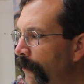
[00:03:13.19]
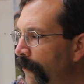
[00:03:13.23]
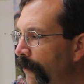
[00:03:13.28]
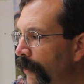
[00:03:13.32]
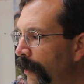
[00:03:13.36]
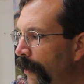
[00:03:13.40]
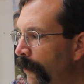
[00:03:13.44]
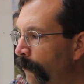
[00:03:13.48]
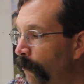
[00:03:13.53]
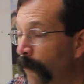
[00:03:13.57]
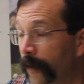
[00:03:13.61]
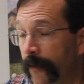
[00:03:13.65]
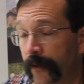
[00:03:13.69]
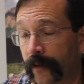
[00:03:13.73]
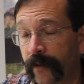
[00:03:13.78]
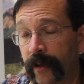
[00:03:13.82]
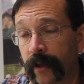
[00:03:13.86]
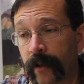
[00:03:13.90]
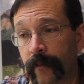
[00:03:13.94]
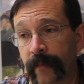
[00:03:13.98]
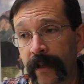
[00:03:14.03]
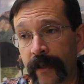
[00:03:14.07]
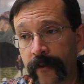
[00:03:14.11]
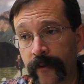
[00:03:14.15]
Uh, what does it
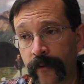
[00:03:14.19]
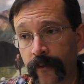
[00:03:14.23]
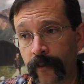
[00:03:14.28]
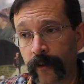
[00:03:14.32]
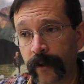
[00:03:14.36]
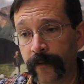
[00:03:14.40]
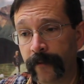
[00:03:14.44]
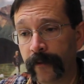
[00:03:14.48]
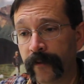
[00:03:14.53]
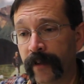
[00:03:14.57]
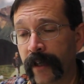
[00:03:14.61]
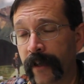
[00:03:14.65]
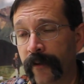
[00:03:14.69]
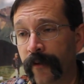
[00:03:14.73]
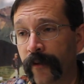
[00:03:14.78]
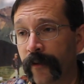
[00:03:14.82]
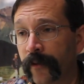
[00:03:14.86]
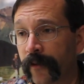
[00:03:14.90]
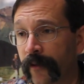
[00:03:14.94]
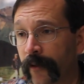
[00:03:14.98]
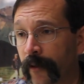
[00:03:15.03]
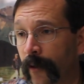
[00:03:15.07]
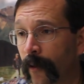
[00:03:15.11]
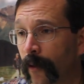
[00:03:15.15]
tell about the story for Texas
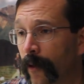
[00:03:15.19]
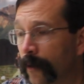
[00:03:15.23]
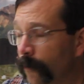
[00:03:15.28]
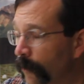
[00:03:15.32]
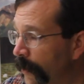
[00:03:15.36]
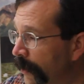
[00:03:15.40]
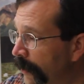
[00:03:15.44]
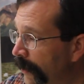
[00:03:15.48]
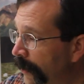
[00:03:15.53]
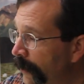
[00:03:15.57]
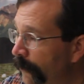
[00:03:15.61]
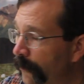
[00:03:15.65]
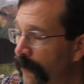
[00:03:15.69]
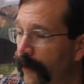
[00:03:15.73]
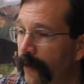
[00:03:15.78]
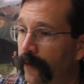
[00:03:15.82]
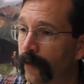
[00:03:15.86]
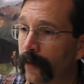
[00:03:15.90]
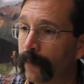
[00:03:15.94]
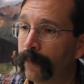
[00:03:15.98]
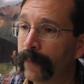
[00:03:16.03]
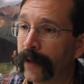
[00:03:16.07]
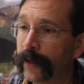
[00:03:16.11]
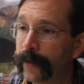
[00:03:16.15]
as a whole? It gives
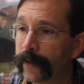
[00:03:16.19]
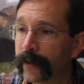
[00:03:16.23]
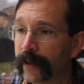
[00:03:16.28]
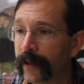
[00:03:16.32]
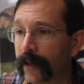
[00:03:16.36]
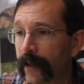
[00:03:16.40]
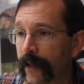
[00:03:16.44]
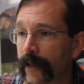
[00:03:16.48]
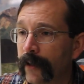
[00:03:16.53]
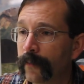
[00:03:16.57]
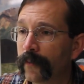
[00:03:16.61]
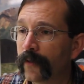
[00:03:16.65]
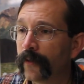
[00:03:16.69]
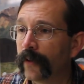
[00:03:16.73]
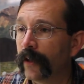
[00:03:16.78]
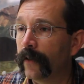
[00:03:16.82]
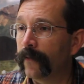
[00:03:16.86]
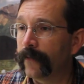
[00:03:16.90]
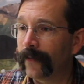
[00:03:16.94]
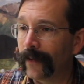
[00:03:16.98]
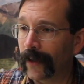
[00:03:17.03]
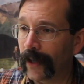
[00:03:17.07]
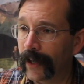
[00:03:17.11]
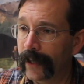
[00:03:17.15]
us a better glimpse
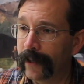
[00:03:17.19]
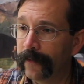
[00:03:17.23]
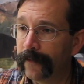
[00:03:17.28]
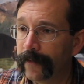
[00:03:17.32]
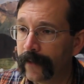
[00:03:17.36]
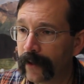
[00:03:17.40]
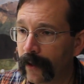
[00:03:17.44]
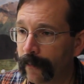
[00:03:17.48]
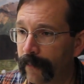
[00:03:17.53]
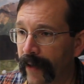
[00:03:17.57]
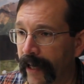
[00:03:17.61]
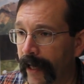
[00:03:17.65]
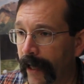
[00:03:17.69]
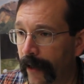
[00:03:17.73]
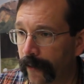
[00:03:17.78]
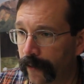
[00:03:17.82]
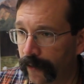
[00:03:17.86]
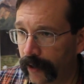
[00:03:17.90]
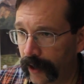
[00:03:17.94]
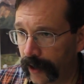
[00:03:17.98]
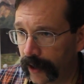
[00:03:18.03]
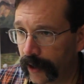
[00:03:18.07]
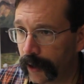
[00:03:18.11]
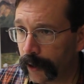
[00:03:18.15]
of life in the
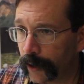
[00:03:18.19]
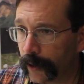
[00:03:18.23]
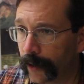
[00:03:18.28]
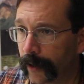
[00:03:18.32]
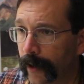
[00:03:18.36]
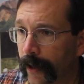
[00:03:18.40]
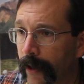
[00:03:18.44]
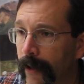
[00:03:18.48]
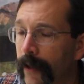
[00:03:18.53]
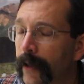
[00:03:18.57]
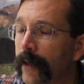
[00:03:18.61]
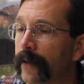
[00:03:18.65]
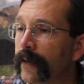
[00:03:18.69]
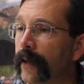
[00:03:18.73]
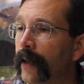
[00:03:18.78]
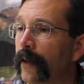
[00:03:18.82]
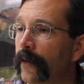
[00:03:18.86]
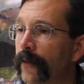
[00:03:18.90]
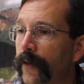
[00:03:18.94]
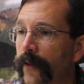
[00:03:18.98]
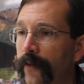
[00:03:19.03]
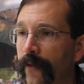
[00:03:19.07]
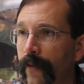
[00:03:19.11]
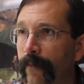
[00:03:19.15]
past here.
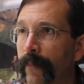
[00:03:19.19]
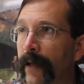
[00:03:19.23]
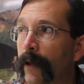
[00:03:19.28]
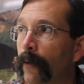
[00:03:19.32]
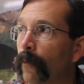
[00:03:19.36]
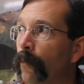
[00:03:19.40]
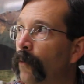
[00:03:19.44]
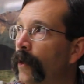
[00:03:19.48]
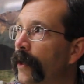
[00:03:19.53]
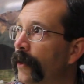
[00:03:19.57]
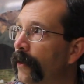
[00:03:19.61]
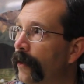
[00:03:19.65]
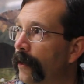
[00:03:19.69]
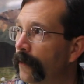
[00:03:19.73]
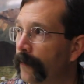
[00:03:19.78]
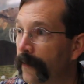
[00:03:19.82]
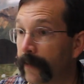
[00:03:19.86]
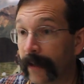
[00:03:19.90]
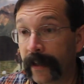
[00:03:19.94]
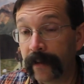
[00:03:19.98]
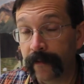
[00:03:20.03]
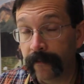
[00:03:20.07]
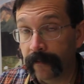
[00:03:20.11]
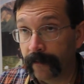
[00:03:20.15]
Tells us about what
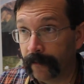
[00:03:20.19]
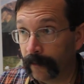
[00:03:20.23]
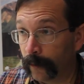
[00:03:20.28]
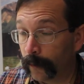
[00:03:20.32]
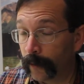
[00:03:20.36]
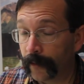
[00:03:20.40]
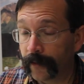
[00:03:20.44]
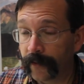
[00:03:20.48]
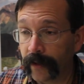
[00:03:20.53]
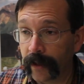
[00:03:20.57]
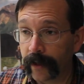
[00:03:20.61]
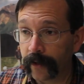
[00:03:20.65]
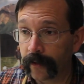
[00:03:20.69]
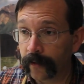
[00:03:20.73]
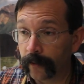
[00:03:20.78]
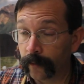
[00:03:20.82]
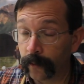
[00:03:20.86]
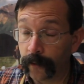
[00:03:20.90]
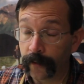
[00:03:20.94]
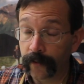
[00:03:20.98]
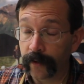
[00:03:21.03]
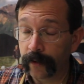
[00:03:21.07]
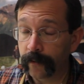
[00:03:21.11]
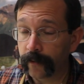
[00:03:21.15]
the North Tex,
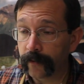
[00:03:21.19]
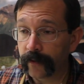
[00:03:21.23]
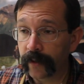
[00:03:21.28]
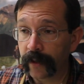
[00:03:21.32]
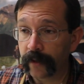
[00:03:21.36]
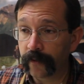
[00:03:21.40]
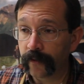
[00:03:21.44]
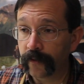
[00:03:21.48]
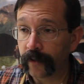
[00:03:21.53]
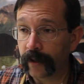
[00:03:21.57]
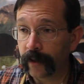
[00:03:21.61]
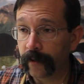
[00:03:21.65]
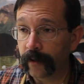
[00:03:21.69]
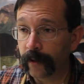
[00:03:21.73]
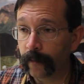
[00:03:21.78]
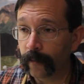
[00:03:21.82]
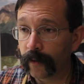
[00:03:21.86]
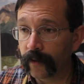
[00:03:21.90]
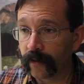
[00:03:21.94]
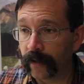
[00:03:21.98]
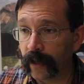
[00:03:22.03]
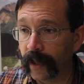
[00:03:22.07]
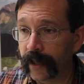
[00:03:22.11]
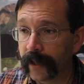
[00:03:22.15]
North Central Texas area
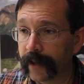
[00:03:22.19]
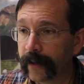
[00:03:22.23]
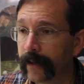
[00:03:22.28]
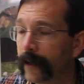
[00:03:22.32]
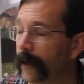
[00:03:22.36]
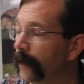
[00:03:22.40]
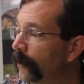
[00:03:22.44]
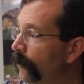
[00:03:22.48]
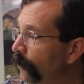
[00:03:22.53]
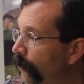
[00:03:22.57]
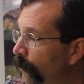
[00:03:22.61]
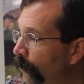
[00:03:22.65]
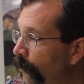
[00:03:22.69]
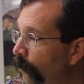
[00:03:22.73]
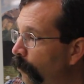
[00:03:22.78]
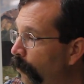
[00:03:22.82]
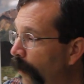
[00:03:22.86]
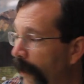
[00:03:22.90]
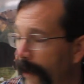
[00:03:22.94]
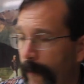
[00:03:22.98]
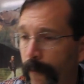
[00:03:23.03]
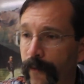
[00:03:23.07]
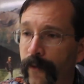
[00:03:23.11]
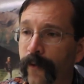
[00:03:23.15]
was like.
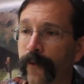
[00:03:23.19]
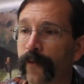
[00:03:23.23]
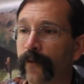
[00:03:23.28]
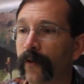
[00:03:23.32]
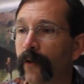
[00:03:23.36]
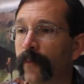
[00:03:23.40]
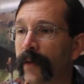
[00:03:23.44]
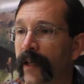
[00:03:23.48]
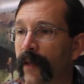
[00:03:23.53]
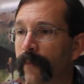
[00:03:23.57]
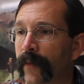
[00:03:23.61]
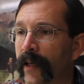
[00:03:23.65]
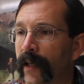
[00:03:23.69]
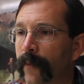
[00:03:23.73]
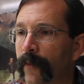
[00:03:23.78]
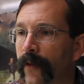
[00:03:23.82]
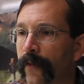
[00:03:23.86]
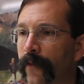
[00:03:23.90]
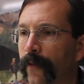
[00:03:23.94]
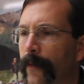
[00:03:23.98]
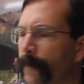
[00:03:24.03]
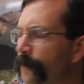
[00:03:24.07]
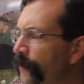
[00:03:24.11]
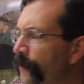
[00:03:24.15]
Why were there so many
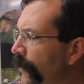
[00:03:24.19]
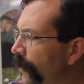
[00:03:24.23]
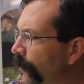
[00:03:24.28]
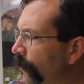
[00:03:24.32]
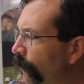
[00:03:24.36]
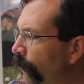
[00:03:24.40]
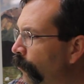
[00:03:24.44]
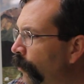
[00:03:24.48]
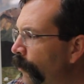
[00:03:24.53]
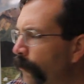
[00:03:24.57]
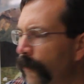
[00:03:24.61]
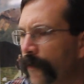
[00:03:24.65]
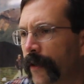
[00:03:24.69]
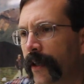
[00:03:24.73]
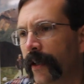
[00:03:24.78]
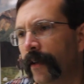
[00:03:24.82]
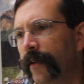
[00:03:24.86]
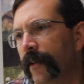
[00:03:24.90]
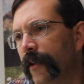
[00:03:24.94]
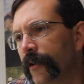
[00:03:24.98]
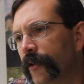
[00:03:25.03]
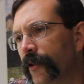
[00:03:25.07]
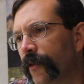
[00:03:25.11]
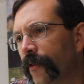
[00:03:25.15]
mammoths? What were the
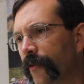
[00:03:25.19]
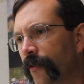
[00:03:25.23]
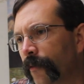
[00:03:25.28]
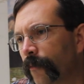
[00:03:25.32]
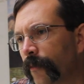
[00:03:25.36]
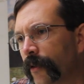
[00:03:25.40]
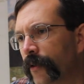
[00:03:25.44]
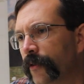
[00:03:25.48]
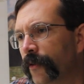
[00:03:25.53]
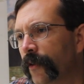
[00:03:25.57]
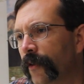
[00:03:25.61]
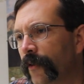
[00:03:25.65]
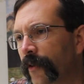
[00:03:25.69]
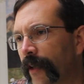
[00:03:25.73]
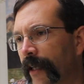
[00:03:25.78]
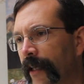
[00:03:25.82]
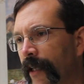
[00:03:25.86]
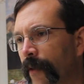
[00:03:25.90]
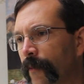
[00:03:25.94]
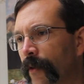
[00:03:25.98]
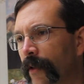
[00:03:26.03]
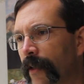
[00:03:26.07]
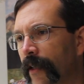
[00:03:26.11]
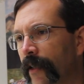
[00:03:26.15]
conditions in which this
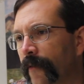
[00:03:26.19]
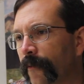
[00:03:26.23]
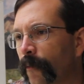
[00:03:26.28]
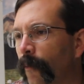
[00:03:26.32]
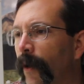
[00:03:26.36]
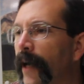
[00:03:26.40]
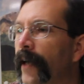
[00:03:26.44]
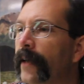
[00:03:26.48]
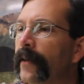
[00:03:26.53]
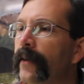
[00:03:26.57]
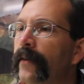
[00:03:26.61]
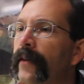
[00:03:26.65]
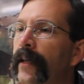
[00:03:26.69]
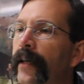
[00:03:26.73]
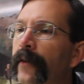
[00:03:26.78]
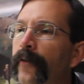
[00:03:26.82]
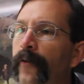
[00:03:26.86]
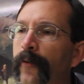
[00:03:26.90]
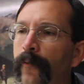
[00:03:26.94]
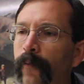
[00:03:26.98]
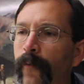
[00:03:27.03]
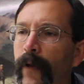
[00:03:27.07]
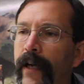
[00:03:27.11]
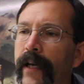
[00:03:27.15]
animal lived? Why did they
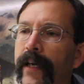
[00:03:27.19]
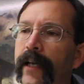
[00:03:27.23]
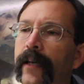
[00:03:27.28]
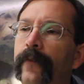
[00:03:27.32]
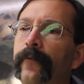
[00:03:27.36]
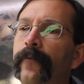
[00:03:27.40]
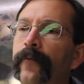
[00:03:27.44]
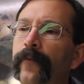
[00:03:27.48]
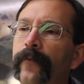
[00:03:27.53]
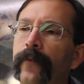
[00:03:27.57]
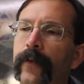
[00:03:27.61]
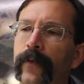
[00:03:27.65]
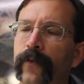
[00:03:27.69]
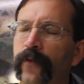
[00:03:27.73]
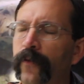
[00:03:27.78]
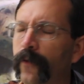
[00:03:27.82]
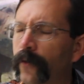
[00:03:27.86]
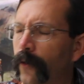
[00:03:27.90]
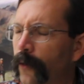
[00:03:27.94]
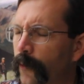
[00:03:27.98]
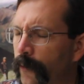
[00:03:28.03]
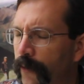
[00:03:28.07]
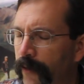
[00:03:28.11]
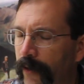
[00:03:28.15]
thrive
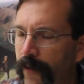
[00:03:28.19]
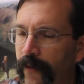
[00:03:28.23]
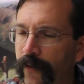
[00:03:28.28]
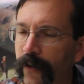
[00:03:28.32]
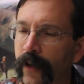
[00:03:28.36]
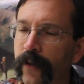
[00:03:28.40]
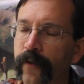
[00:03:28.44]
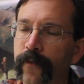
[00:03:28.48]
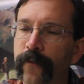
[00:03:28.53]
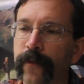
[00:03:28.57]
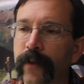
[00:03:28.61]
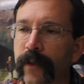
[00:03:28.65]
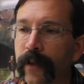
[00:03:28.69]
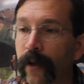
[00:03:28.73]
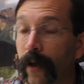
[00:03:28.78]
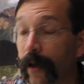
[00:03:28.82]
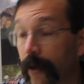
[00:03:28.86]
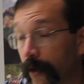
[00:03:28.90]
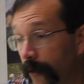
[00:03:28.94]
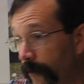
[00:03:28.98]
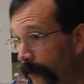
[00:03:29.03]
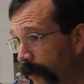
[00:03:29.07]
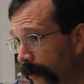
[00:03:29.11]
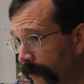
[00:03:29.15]
so successfully
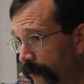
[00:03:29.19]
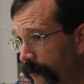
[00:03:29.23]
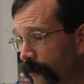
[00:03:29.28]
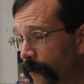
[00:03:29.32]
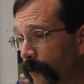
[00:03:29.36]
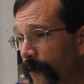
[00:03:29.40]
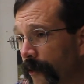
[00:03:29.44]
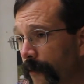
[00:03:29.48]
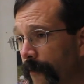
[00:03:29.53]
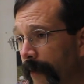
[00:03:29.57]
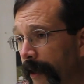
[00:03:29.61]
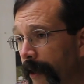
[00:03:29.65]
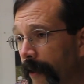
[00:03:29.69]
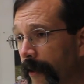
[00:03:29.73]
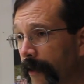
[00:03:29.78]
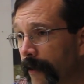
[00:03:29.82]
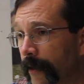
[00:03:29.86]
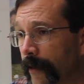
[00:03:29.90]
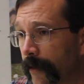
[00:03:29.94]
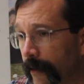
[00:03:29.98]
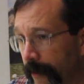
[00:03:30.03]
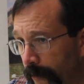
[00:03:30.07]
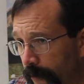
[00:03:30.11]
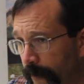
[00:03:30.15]
all across North
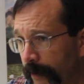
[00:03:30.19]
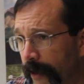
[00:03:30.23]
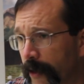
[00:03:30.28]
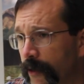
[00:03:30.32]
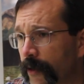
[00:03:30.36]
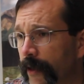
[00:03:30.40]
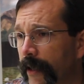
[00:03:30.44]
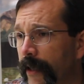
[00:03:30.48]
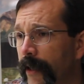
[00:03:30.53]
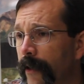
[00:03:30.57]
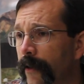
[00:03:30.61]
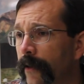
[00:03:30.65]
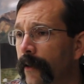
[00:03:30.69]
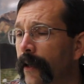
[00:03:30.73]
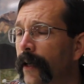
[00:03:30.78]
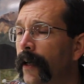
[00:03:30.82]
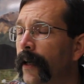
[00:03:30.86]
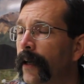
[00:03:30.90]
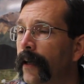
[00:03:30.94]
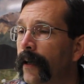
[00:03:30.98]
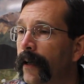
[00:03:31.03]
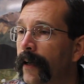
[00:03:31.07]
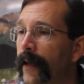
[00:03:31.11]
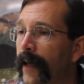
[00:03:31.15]
America, especially here?
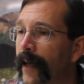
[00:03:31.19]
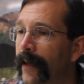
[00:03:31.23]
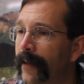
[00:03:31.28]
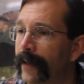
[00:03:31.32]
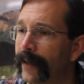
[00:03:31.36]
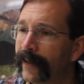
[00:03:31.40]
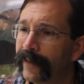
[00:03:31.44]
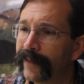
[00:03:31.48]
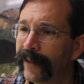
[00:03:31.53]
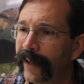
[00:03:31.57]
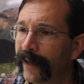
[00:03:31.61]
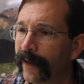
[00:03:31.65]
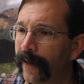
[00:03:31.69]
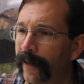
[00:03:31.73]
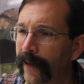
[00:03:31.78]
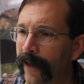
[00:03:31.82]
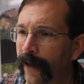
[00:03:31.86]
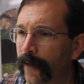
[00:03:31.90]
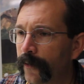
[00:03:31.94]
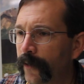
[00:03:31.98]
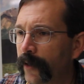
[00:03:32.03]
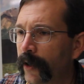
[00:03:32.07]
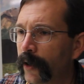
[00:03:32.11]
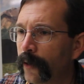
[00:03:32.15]
And then
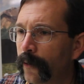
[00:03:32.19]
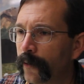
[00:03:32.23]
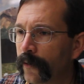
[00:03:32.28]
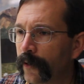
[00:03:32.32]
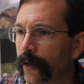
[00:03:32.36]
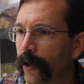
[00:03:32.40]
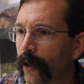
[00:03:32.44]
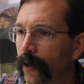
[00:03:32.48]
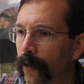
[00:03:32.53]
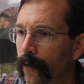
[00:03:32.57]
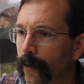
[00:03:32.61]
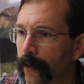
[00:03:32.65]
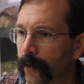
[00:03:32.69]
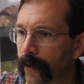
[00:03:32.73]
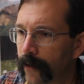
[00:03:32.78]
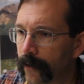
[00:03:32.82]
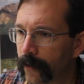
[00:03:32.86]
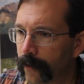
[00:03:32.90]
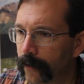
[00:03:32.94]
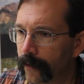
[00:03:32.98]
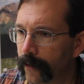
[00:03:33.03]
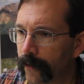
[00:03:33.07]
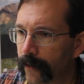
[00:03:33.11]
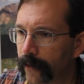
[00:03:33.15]
10,000 years ago,
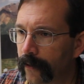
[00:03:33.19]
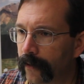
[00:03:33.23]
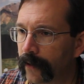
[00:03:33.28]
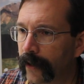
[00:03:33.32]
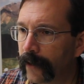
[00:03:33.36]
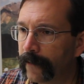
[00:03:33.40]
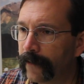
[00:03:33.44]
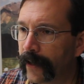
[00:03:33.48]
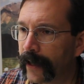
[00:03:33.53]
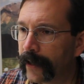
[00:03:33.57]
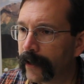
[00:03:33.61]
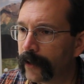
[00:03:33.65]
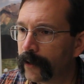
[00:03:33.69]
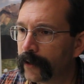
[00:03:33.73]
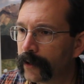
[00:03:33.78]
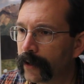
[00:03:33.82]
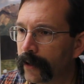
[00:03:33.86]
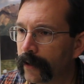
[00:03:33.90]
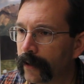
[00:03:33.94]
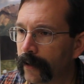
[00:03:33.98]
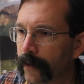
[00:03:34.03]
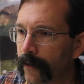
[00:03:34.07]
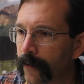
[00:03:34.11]
they vanished.